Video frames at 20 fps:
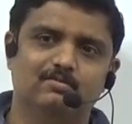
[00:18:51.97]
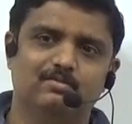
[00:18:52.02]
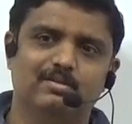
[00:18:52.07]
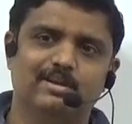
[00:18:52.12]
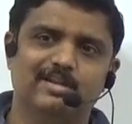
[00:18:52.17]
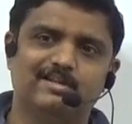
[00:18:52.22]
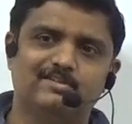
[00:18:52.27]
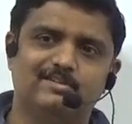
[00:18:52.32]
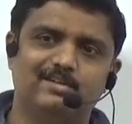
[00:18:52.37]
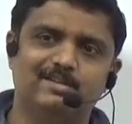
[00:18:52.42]

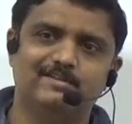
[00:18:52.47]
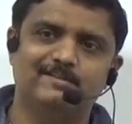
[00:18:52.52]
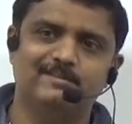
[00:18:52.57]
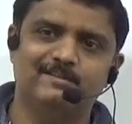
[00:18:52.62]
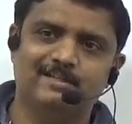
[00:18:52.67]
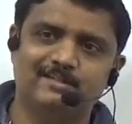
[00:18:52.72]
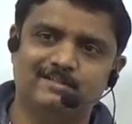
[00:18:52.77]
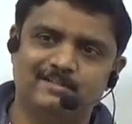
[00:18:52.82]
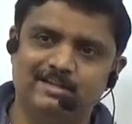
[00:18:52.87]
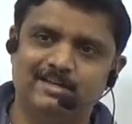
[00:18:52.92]
Next is
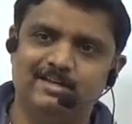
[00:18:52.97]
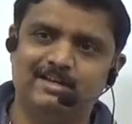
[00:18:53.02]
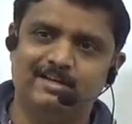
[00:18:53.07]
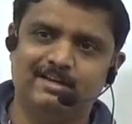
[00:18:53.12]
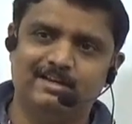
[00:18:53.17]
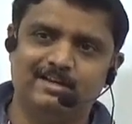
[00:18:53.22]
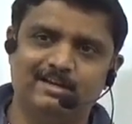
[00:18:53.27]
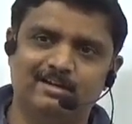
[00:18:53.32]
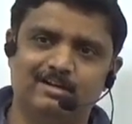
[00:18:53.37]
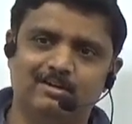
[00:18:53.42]
60
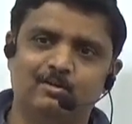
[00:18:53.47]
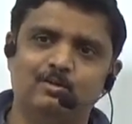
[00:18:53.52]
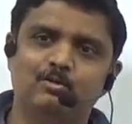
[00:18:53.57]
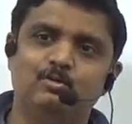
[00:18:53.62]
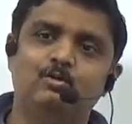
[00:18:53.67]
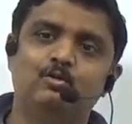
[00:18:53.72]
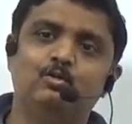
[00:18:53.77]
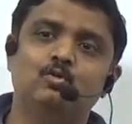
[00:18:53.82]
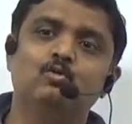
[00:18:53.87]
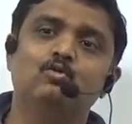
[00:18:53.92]
degree.
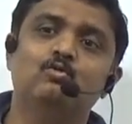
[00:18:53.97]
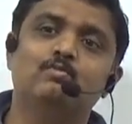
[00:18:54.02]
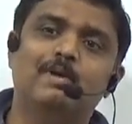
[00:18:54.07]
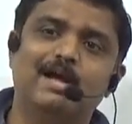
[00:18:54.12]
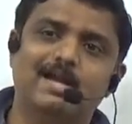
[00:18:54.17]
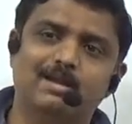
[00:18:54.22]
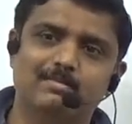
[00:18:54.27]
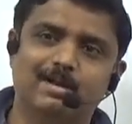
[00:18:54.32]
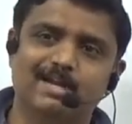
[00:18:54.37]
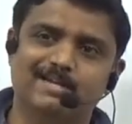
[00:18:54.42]
2
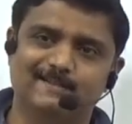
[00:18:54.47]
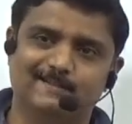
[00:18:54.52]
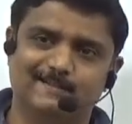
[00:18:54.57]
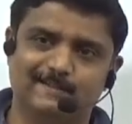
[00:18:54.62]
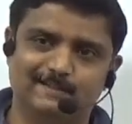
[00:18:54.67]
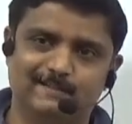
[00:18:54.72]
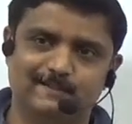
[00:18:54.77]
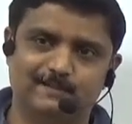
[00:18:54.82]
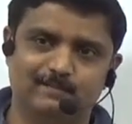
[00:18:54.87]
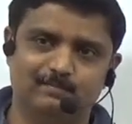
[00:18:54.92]
pi by
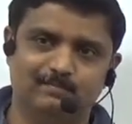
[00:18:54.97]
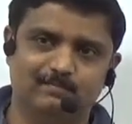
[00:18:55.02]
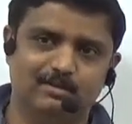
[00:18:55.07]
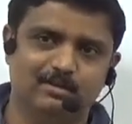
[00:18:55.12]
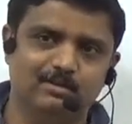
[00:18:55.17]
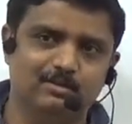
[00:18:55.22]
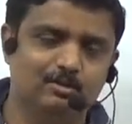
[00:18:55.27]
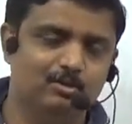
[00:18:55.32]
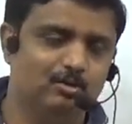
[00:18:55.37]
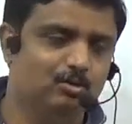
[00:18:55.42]
6.
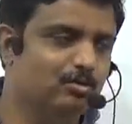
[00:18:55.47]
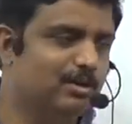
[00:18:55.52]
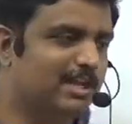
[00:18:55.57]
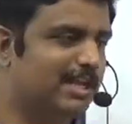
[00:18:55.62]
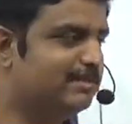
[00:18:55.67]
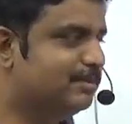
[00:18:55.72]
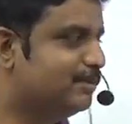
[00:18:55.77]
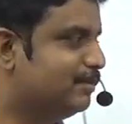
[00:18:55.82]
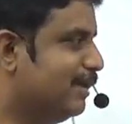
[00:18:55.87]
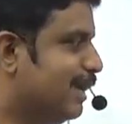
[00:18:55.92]
2
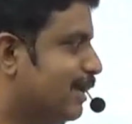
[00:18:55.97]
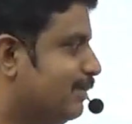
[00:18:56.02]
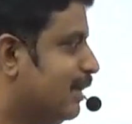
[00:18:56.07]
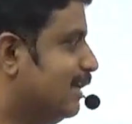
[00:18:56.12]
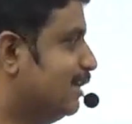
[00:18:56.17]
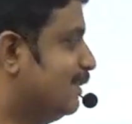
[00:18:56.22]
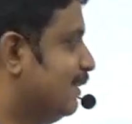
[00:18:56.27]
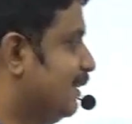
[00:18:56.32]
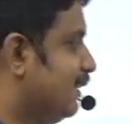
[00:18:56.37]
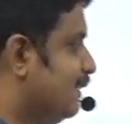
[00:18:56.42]
times pi by
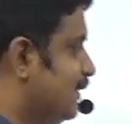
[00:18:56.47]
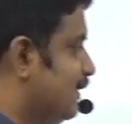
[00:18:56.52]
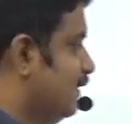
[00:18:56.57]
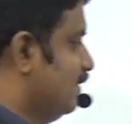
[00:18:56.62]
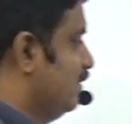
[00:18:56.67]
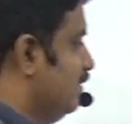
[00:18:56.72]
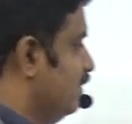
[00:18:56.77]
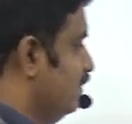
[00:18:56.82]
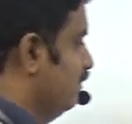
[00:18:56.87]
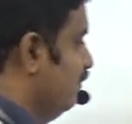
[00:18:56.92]
6
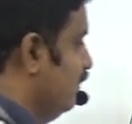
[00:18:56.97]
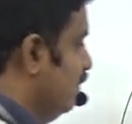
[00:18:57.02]
will